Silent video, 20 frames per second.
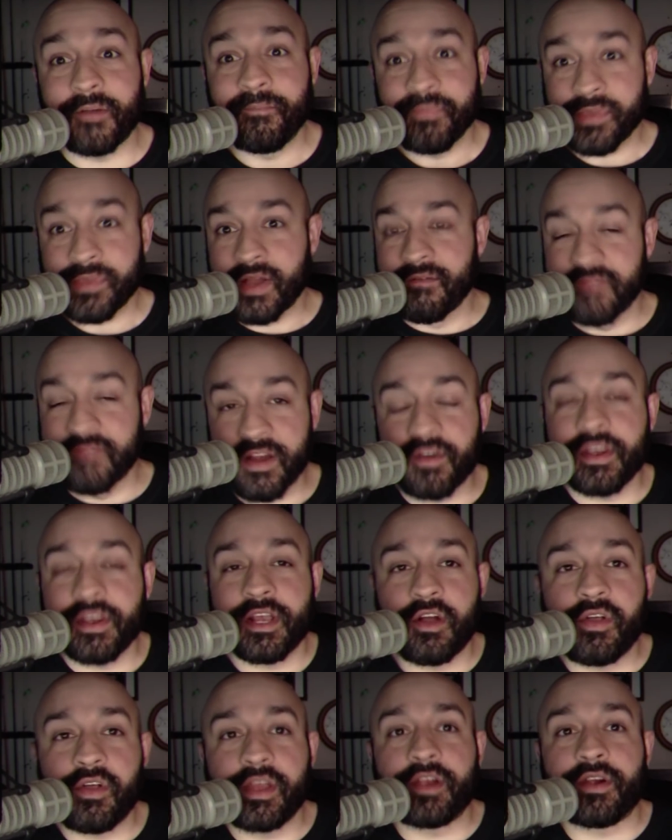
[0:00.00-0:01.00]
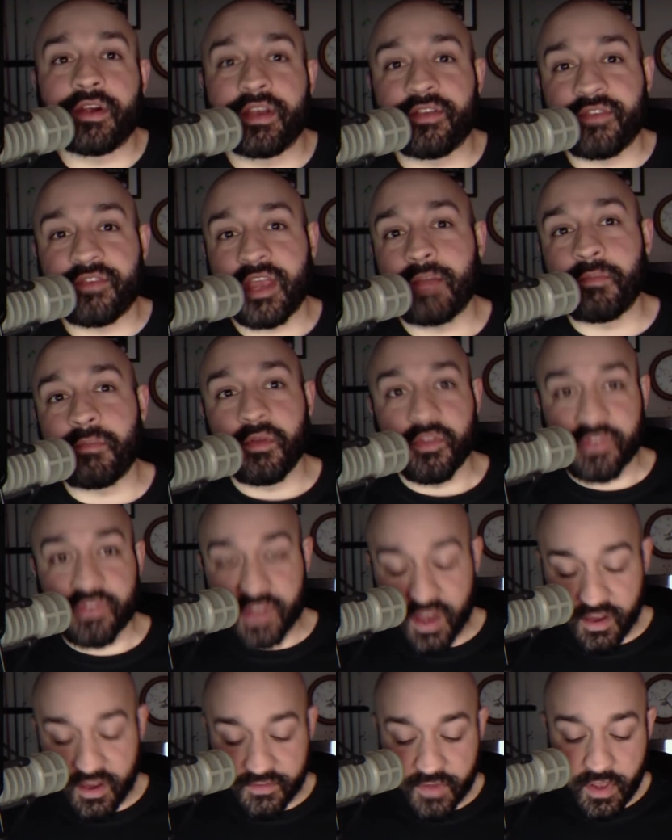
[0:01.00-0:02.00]
very clear examples
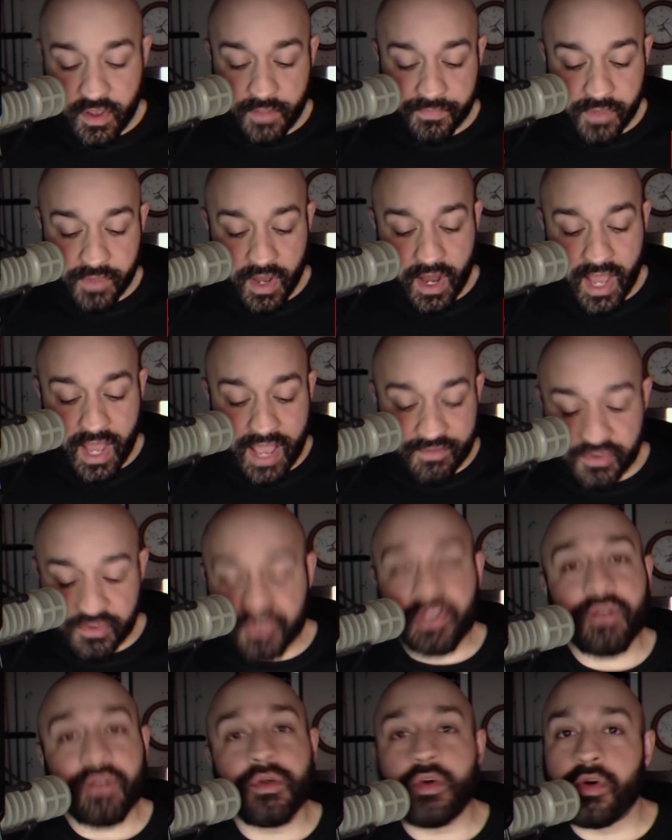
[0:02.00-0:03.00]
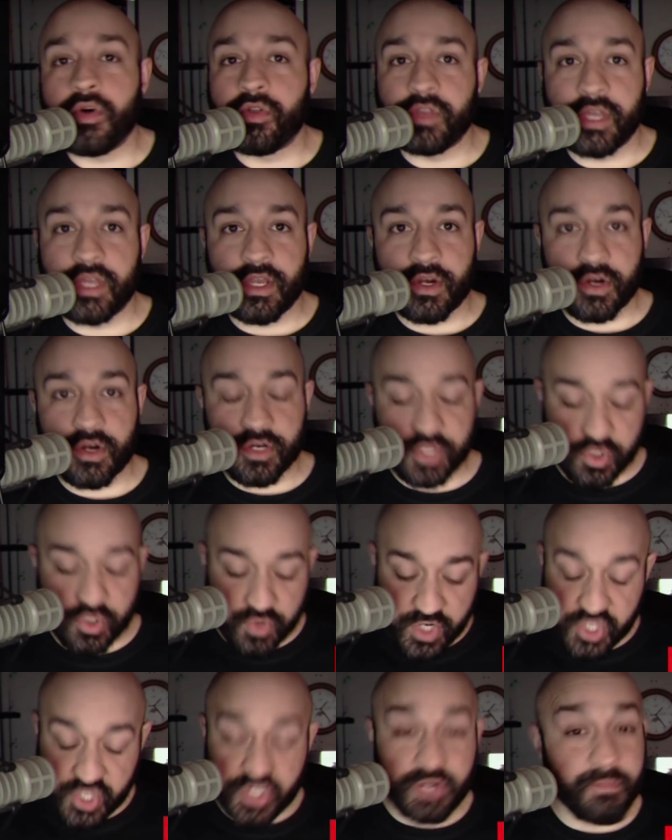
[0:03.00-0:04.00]
of uh, evangelical leaders,
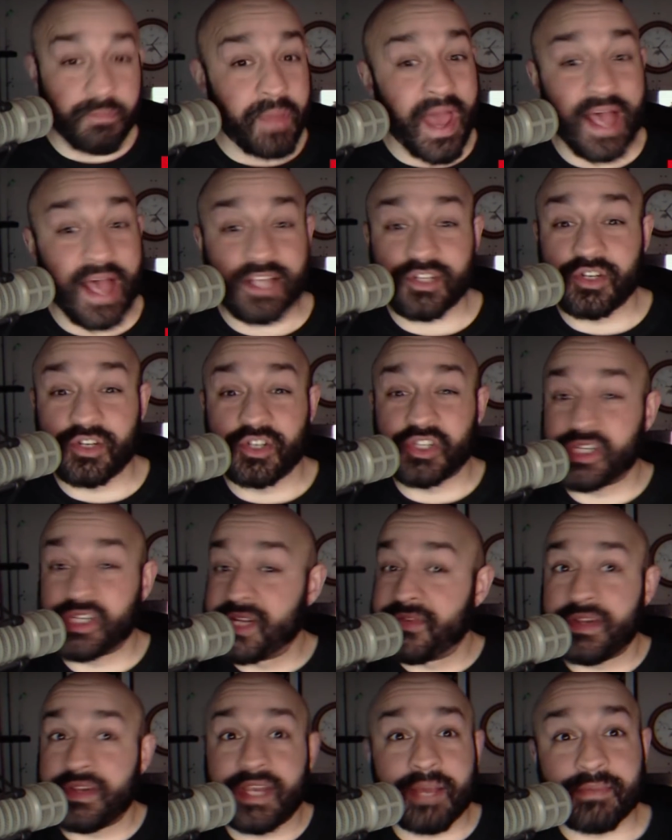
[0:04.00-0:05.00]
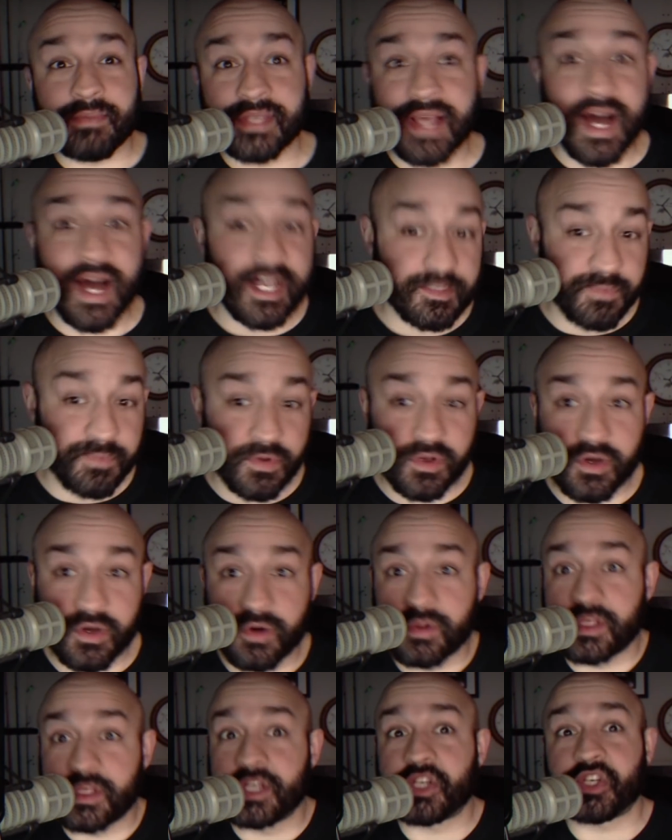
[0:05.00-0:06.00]
Christian pastors. She even names Gospel
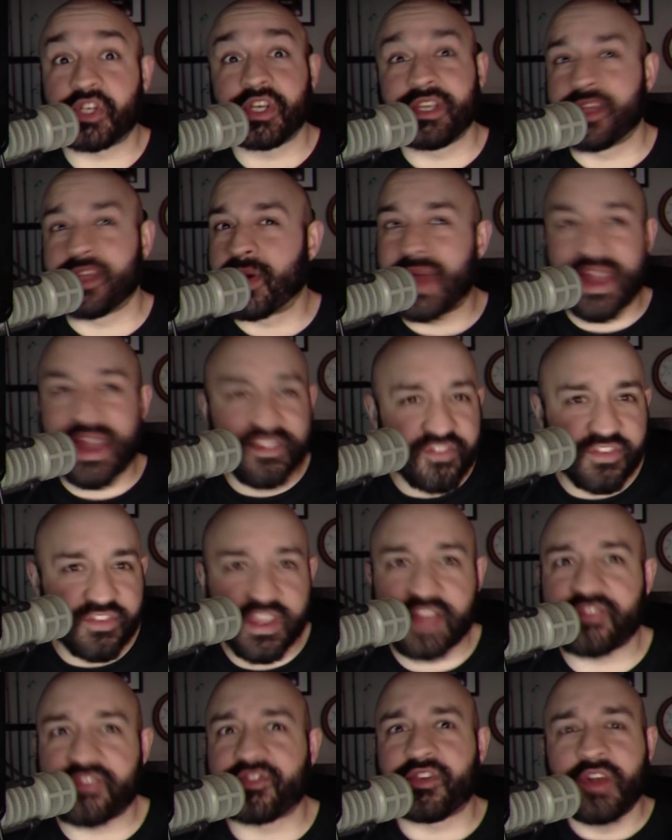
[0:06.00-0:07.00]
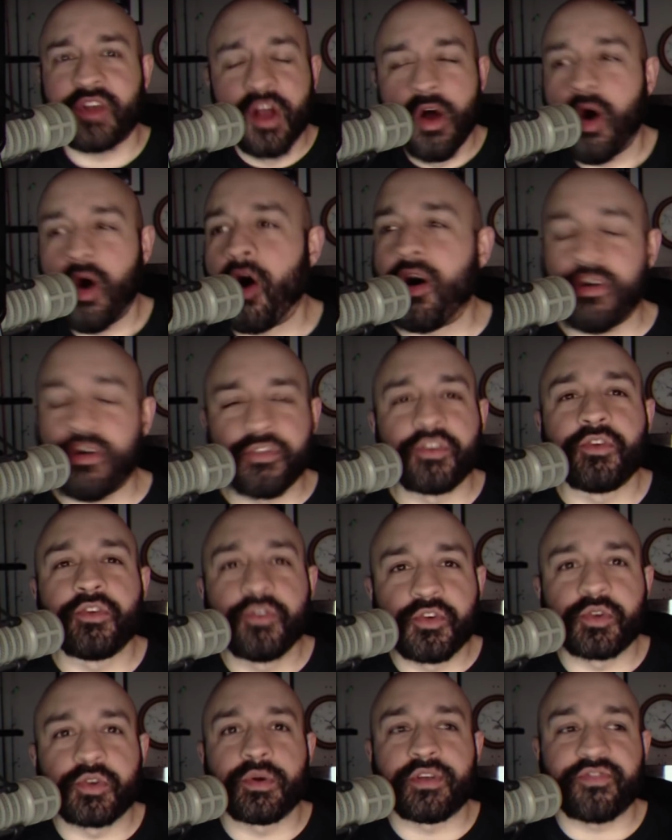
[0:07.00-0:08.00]
Coalition, you know, Ed Stetzer, all the
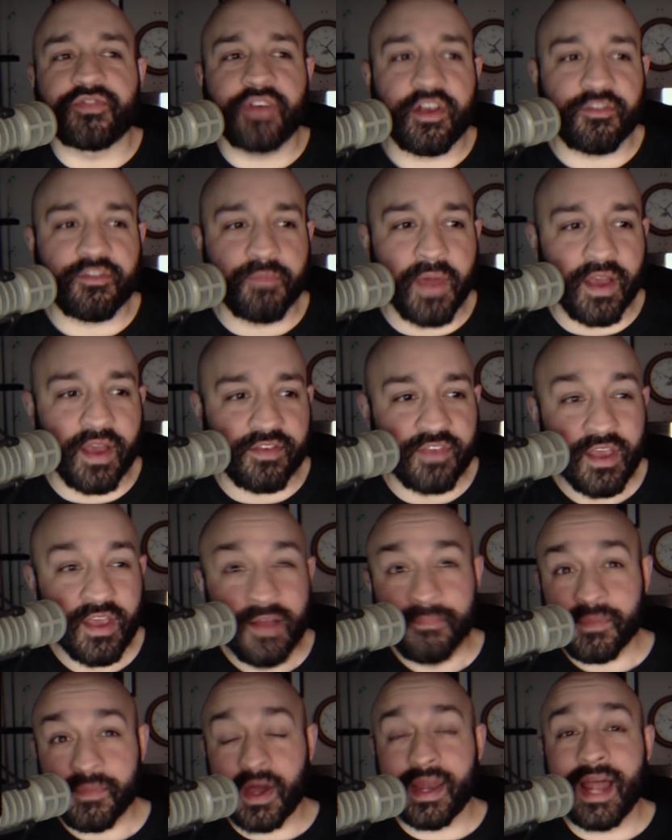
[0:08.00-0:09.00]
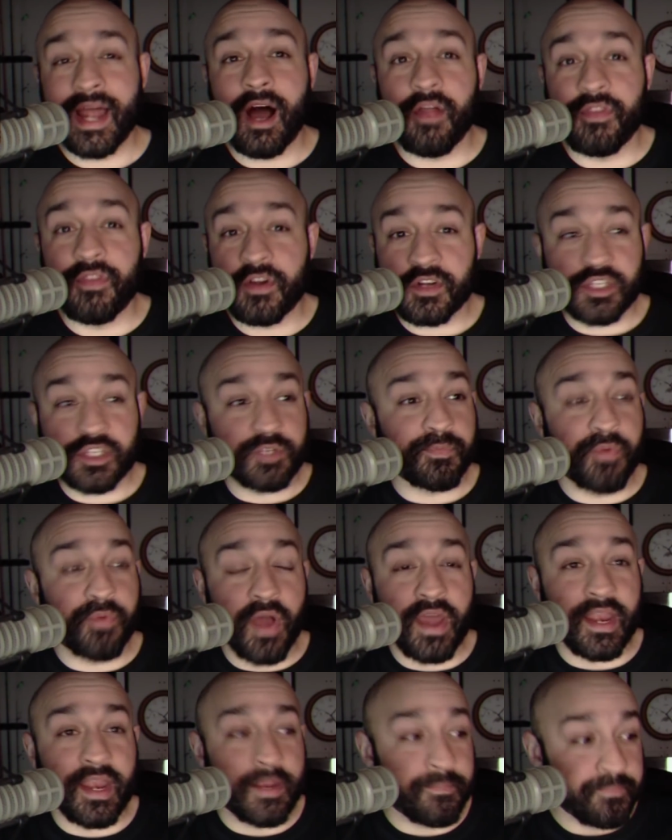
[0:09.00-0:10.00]
usual suspects on how they're
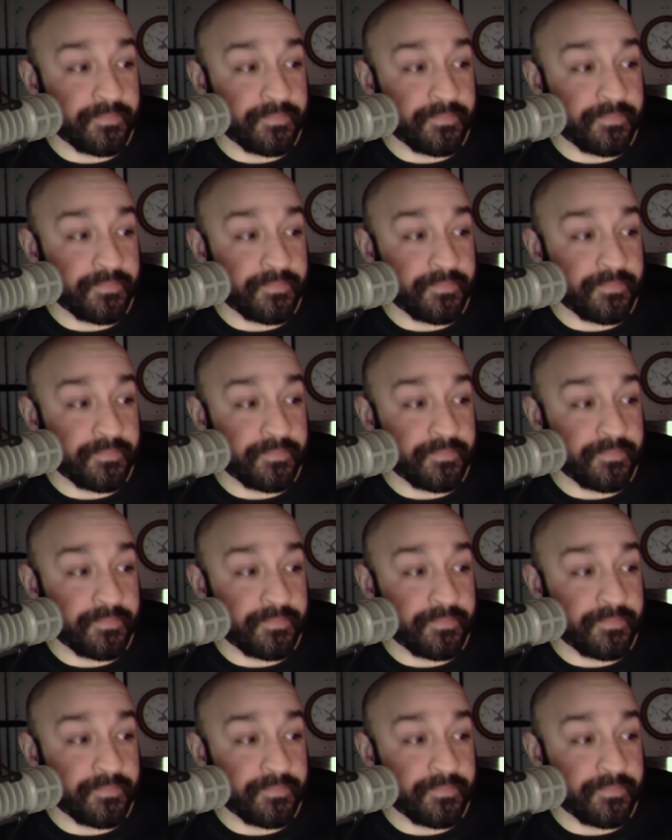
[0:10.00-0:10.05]
spreading